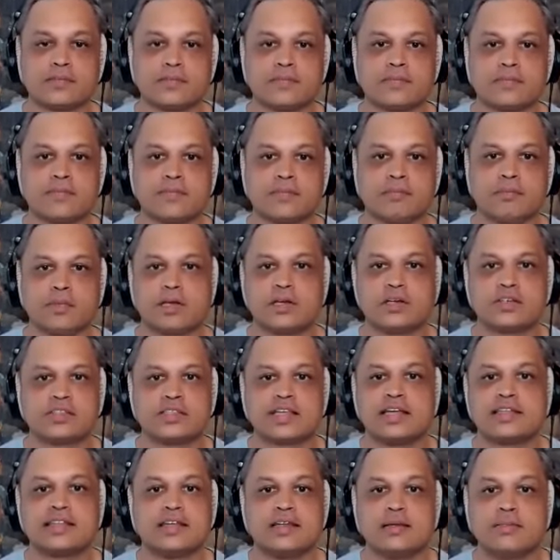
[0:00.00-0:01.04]
because they're
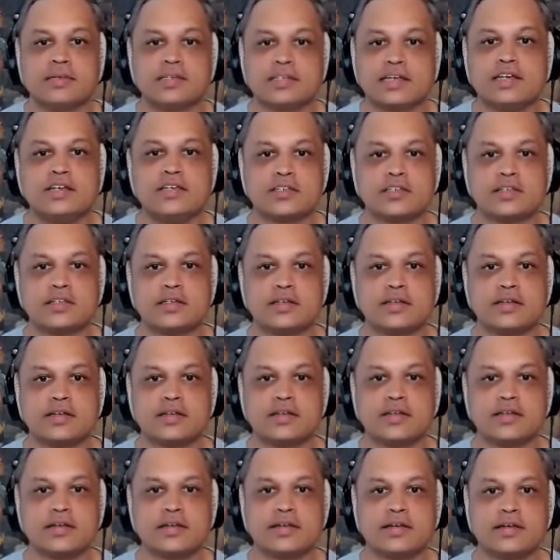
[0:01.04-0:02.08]
the limitation,
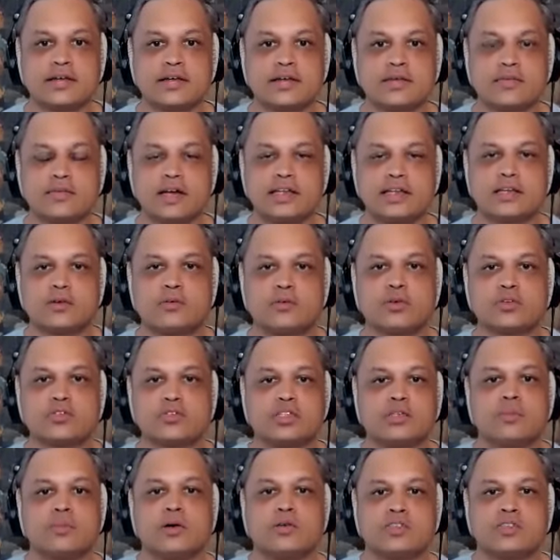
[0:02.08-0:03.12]
right? They're also the
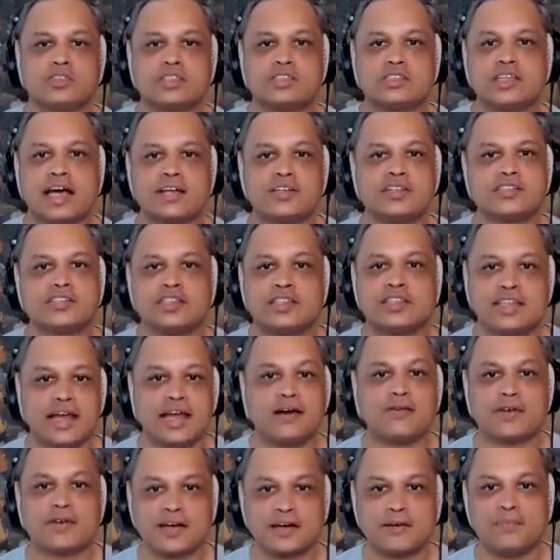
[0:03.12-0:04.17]
most attached to the
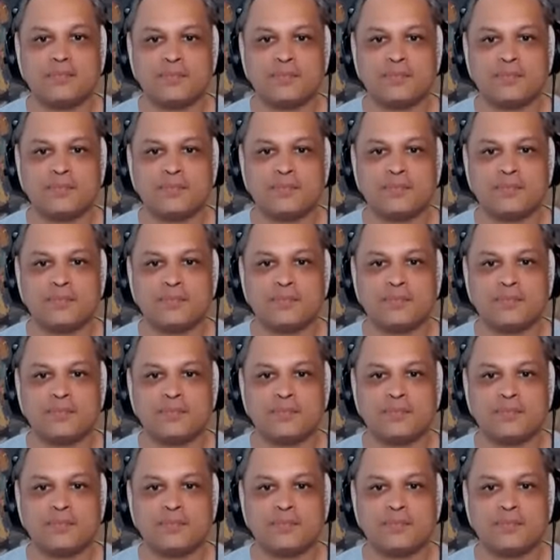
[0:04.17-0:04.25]
outcome.